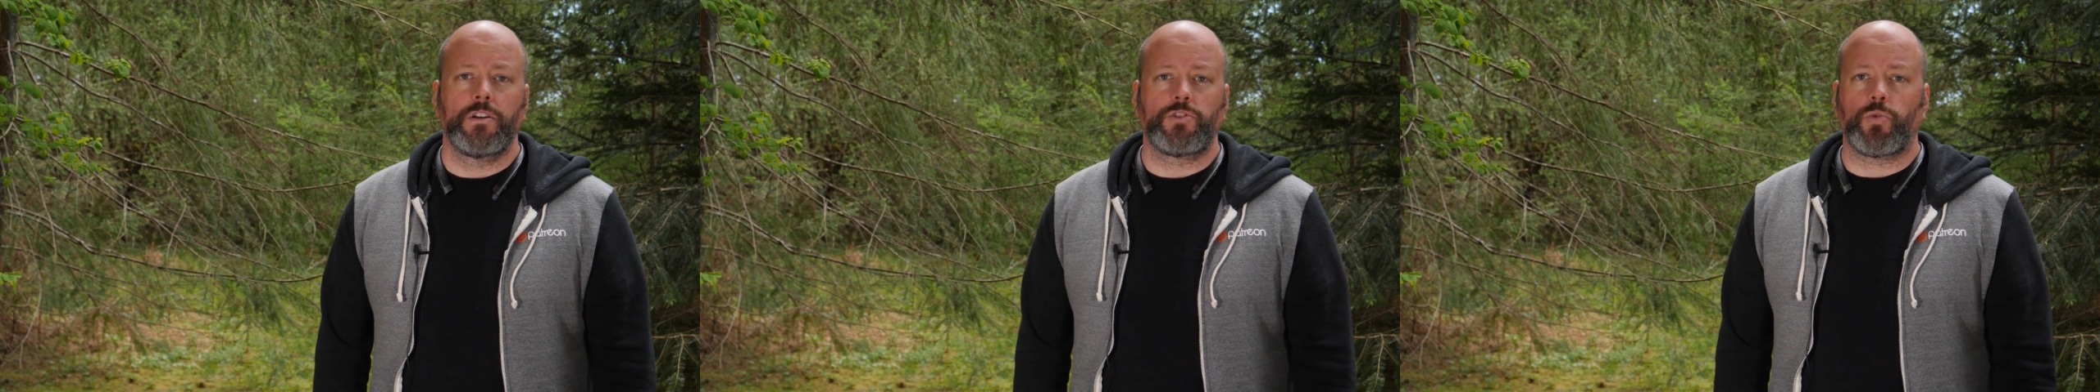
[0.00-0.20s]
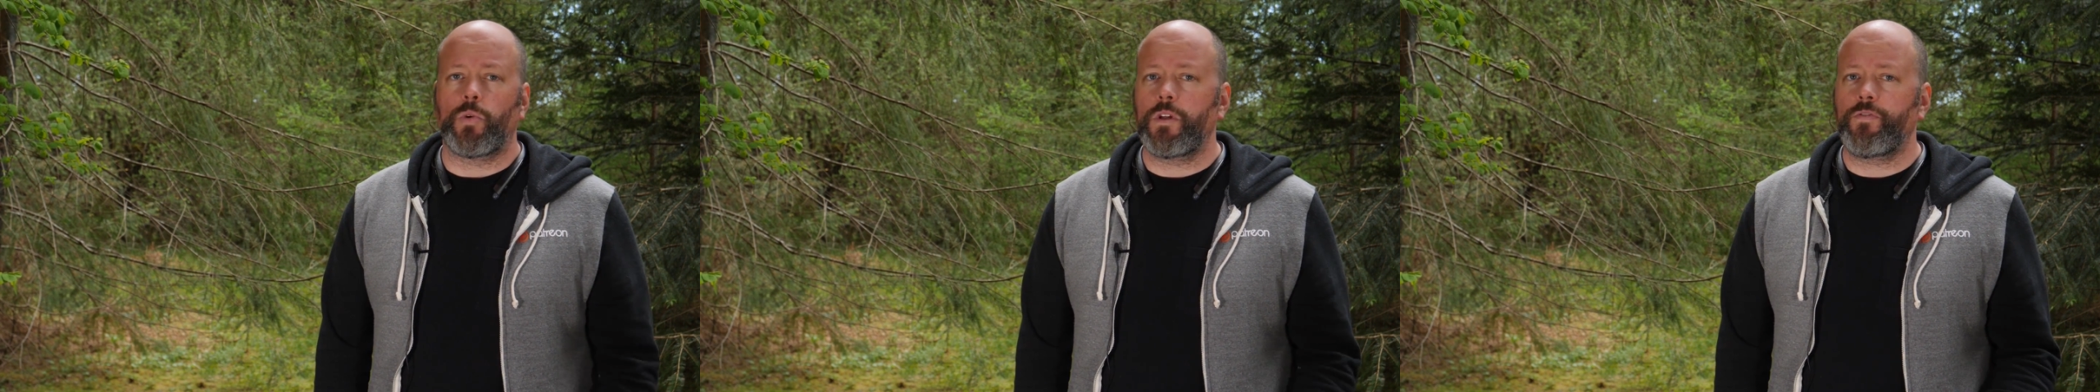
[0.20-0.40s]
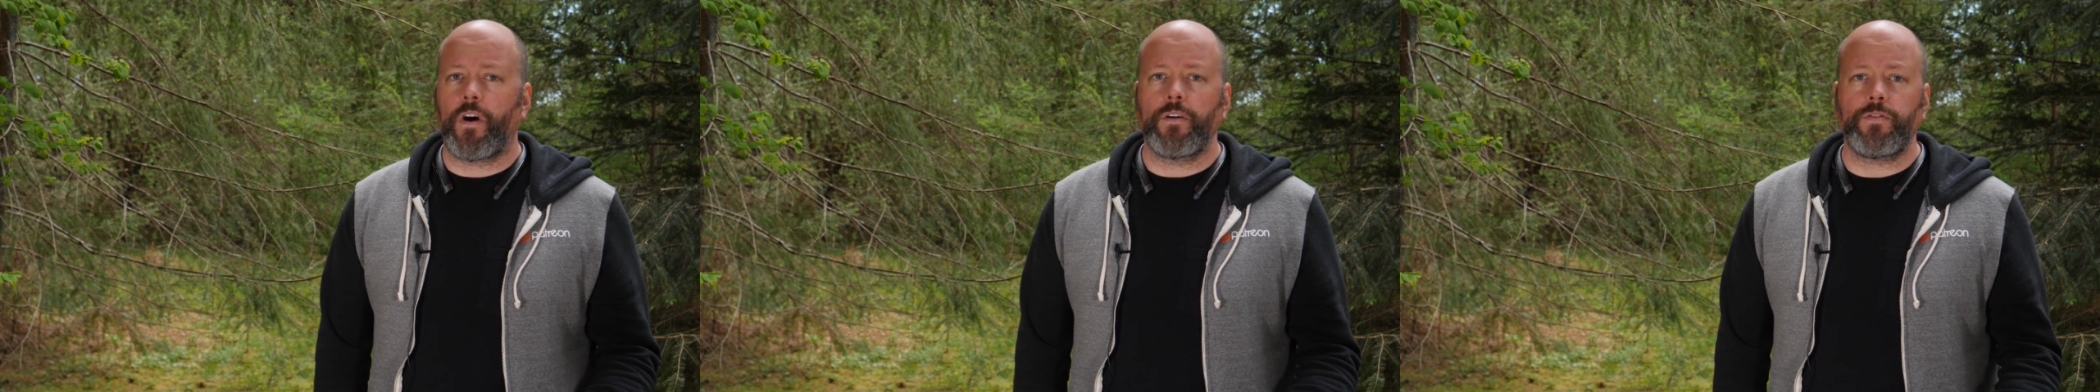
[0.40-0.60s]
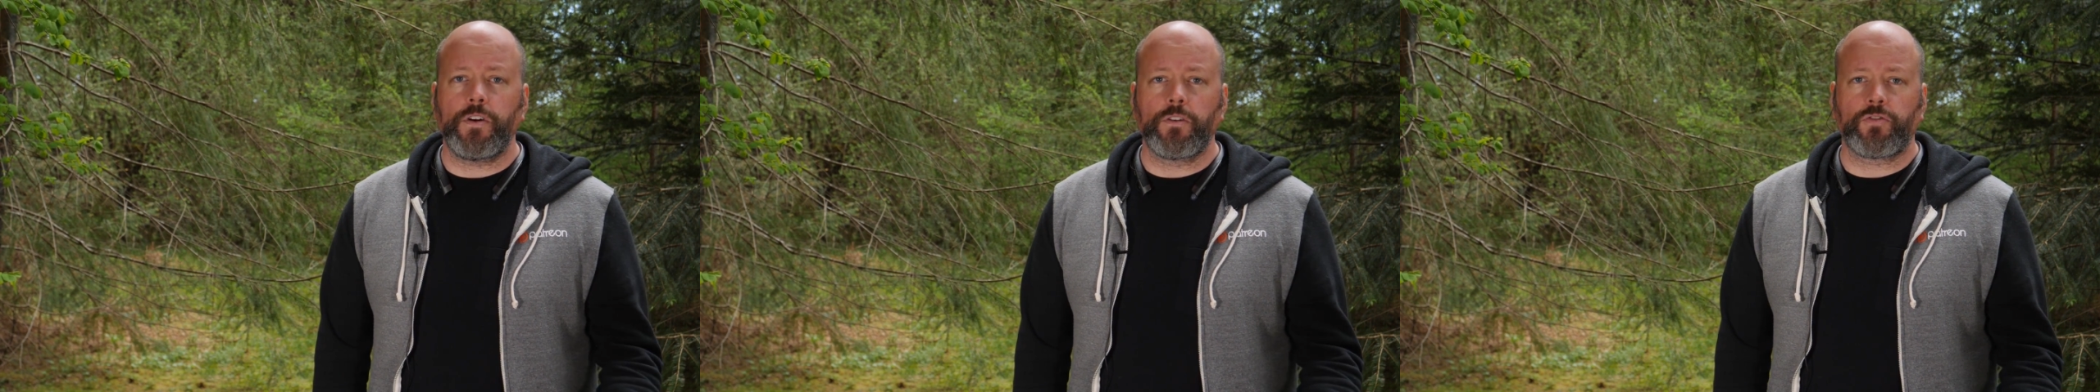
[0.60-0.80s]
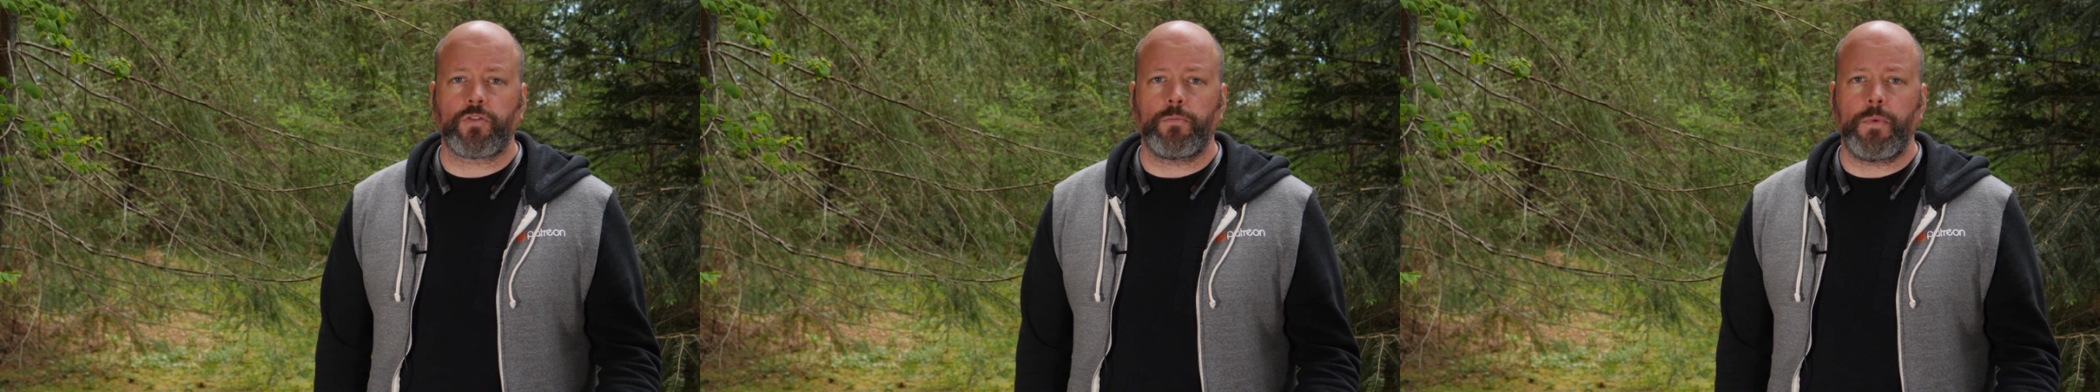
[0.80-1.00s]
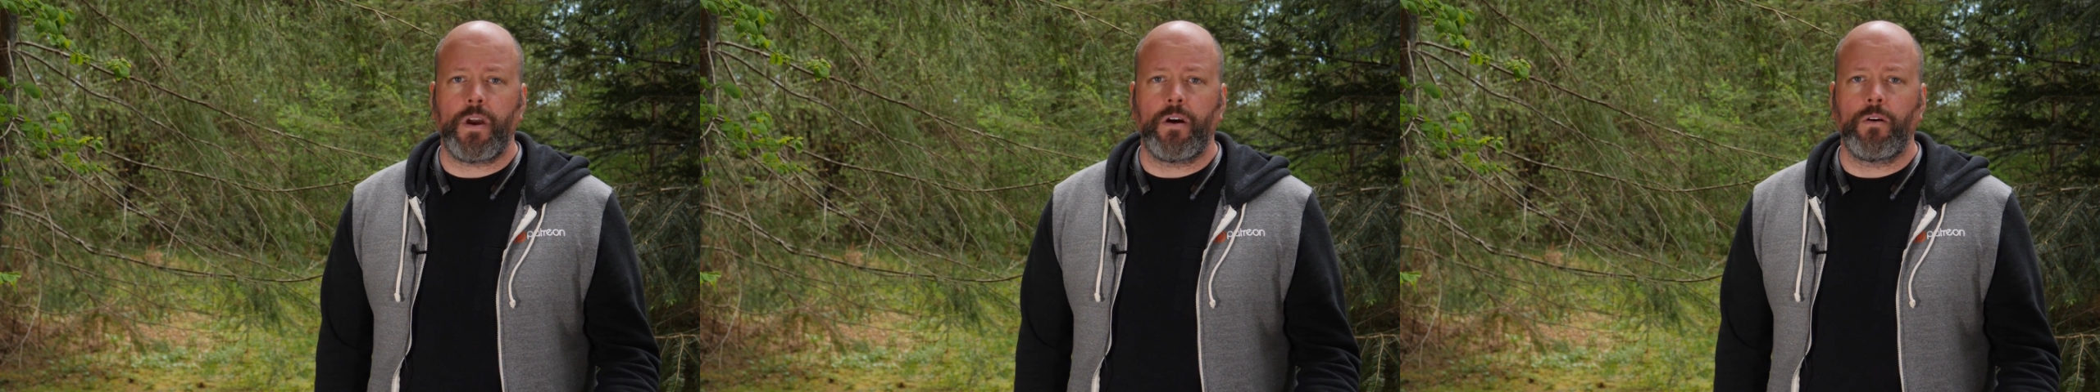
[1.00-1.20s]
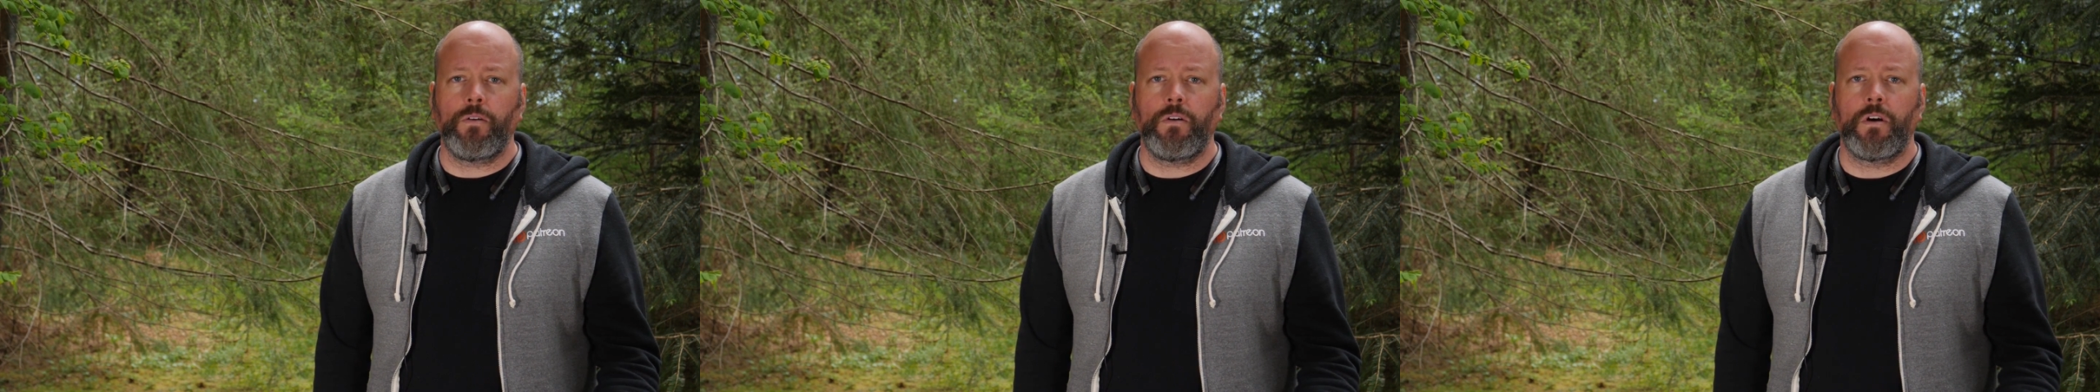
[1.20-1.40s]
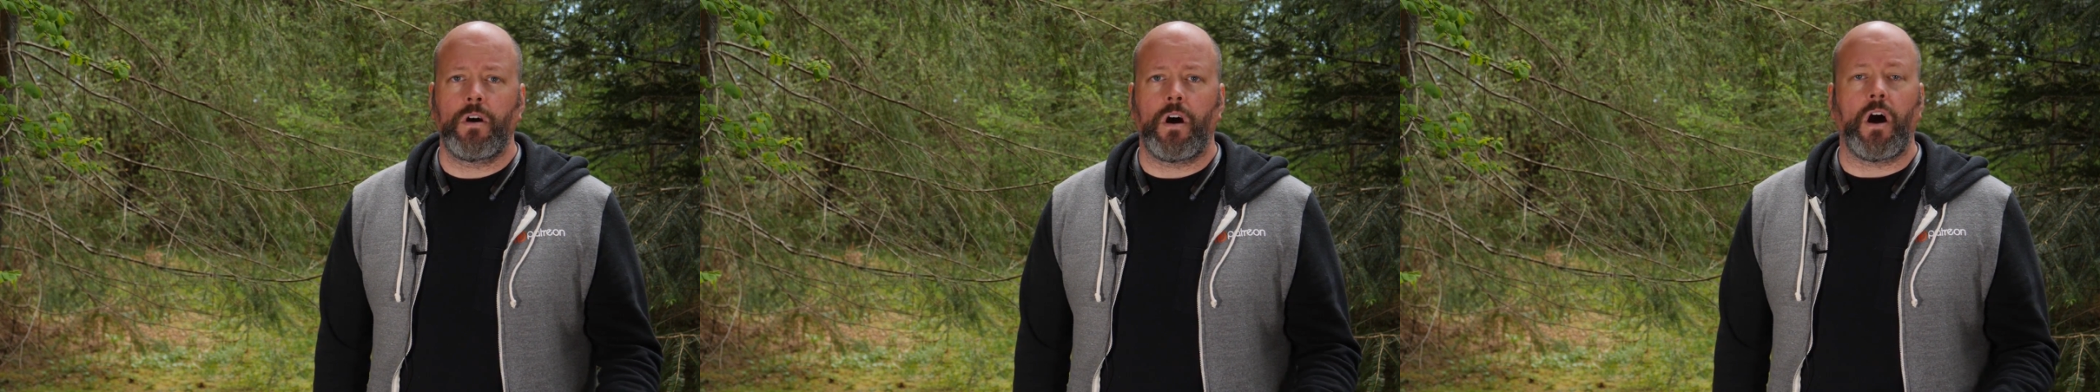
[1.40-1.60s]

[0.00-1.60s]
25 years from now,